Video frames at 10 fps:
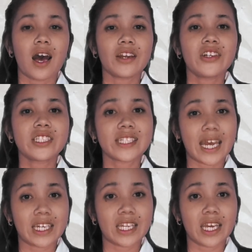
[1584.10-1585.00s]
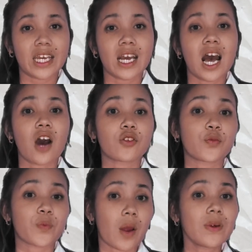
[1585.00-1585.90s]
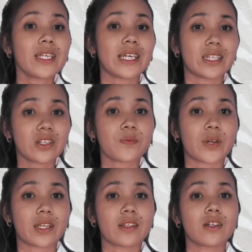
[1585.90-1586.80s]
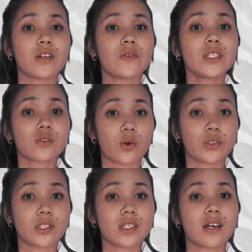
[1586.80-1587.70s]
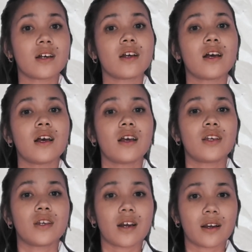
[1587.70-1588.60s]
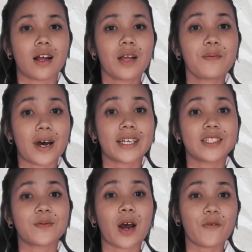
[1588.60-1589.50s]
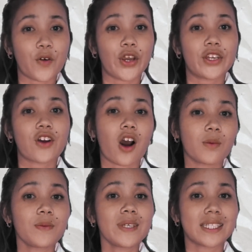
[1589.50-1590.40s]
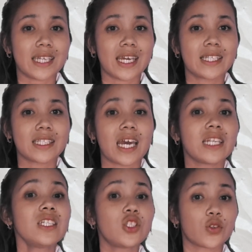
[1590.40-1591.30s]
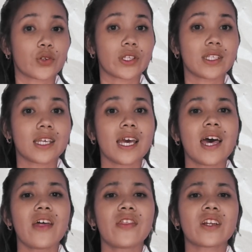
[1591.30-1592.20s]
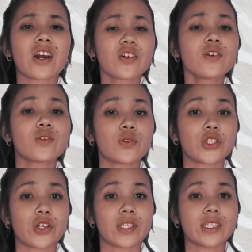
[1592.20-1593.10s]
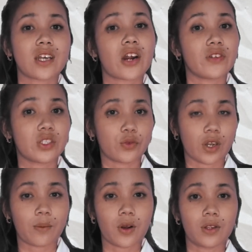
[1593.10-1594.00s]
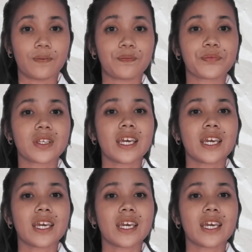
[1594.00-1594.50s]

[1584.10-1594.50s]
Understanding how to properly interpret results help us avoid common mistakes and ensures that our conclusions are reasonable.